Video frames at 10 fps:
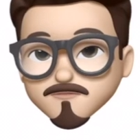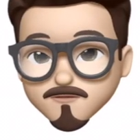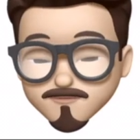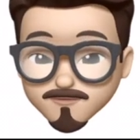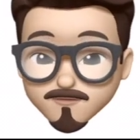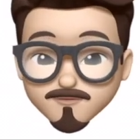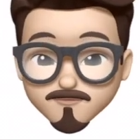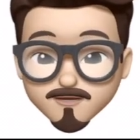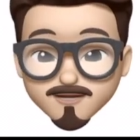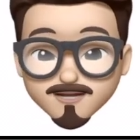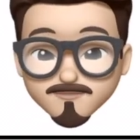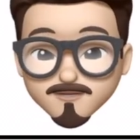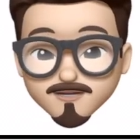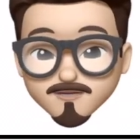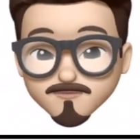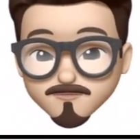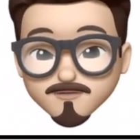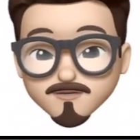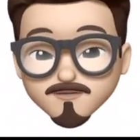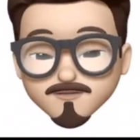before you go on to the next
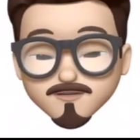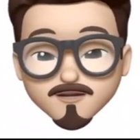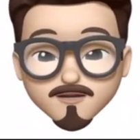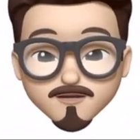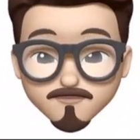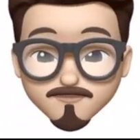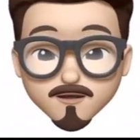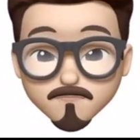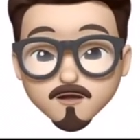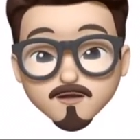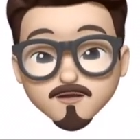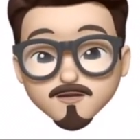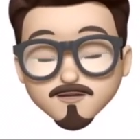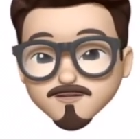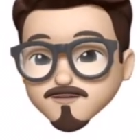phase, which is using marker.